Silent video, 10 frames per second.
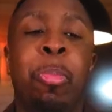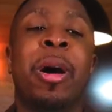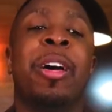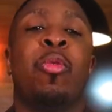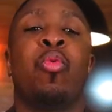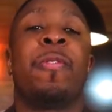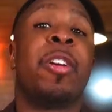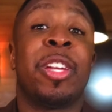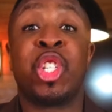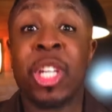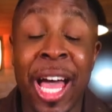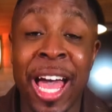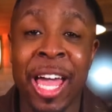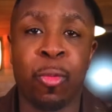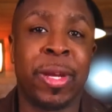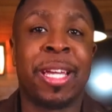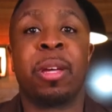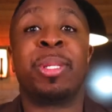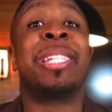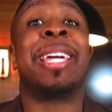But we're very shy when it
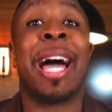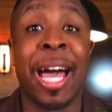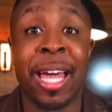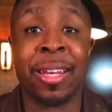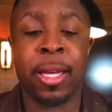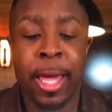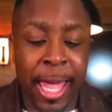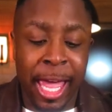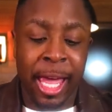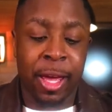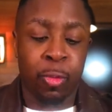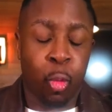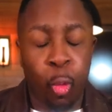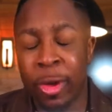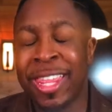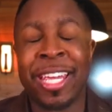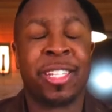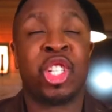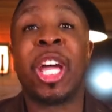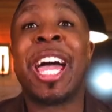comes to God. And what
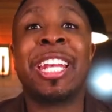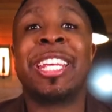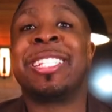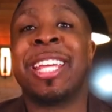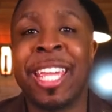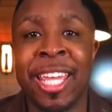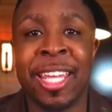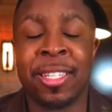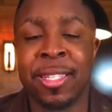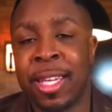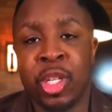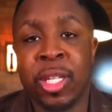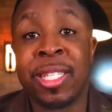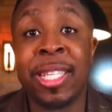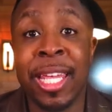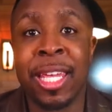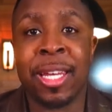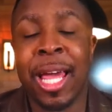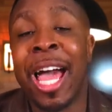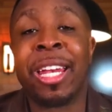that shyness is, it's just
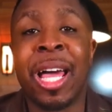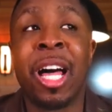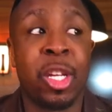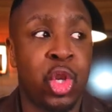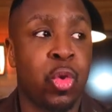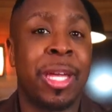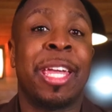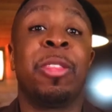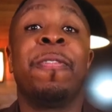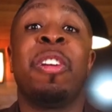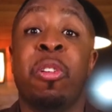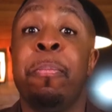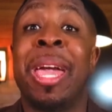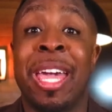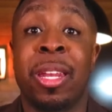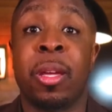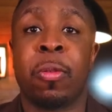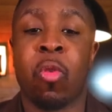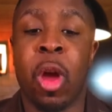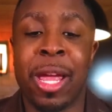sin, idolatry, and the fear of man,
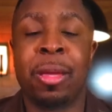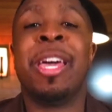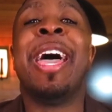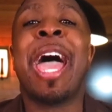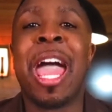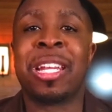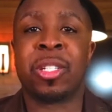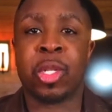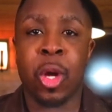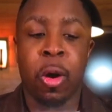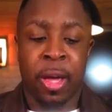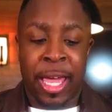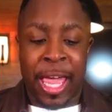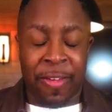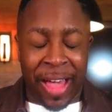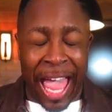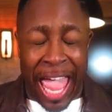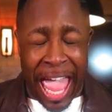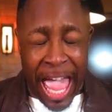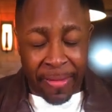right? And so if I
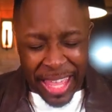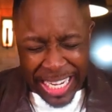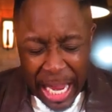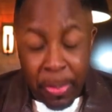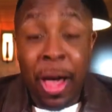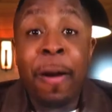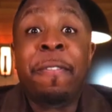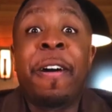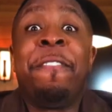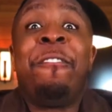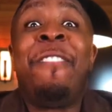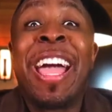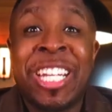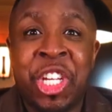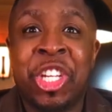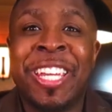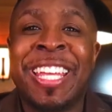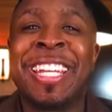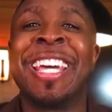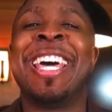have that type of
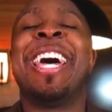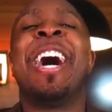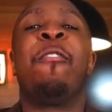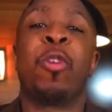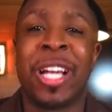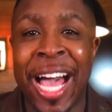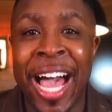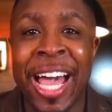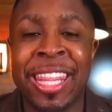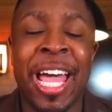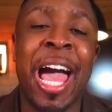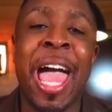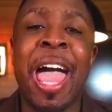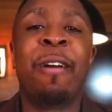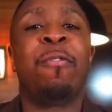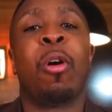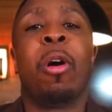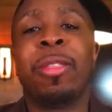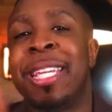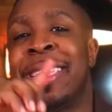affection for God that I have
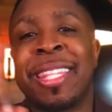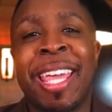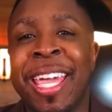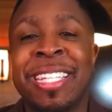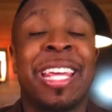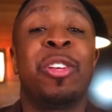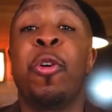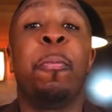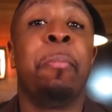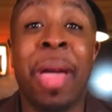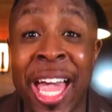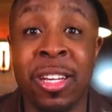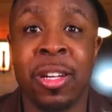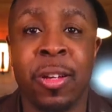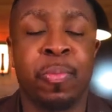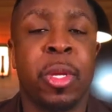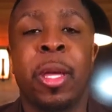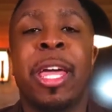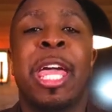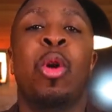for all these things that don't matter,
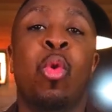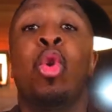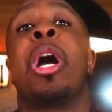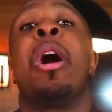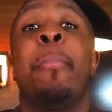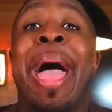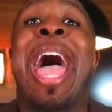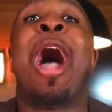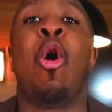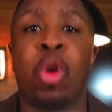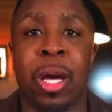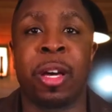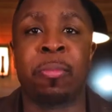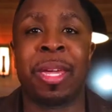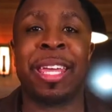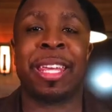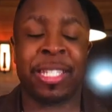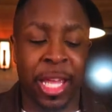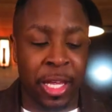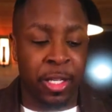it will come out of me.
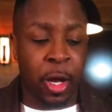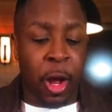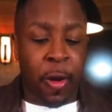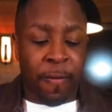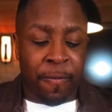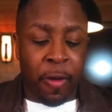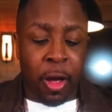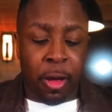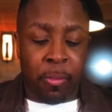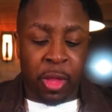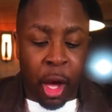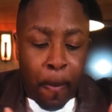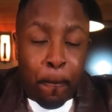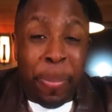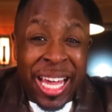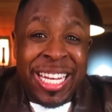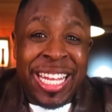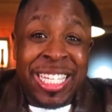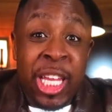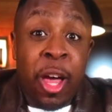It says, from the
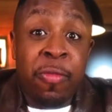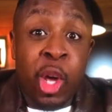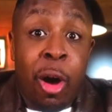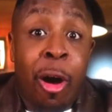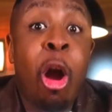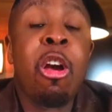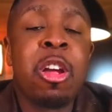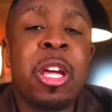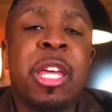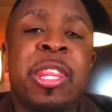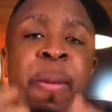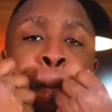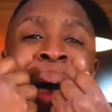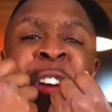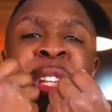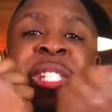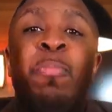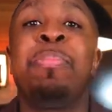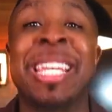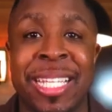abundance of the heart, the mouth
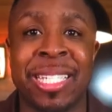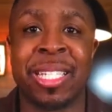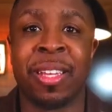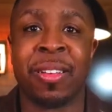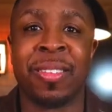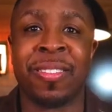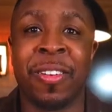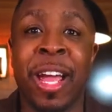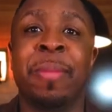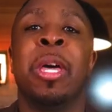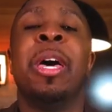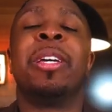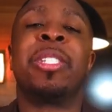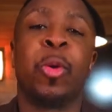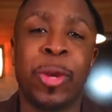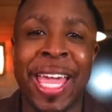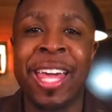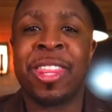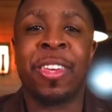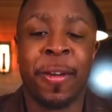speaks, right? So we
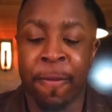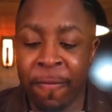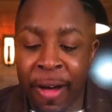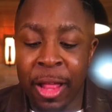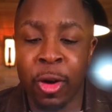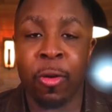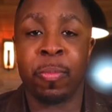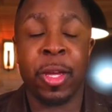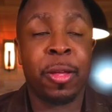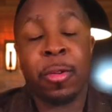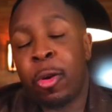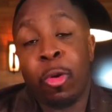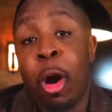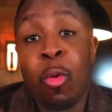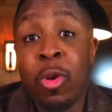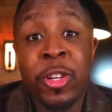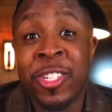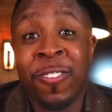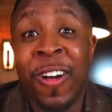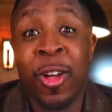have to follow, well, our
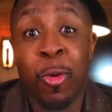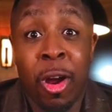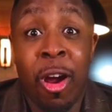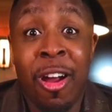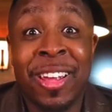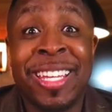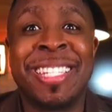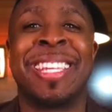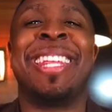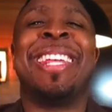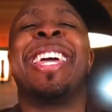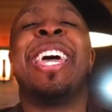words just follow where our heart is.